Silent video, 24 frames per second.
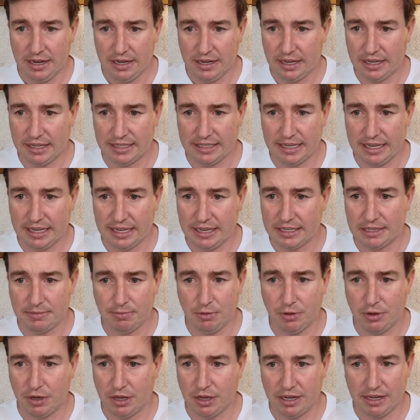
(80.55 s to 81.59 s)
You can see
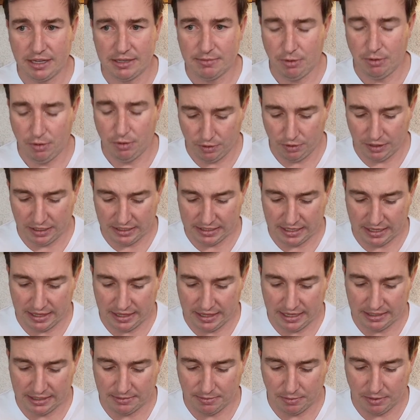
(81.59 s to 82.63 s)
explore, you can explore all these other
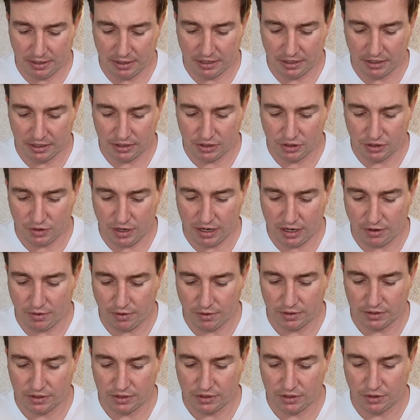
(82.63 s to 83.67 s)
things, but we're going to go straight
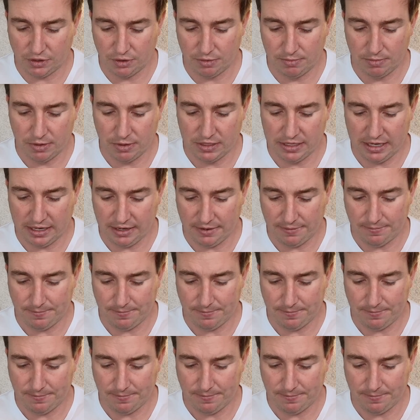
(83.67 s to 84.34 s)
across to music.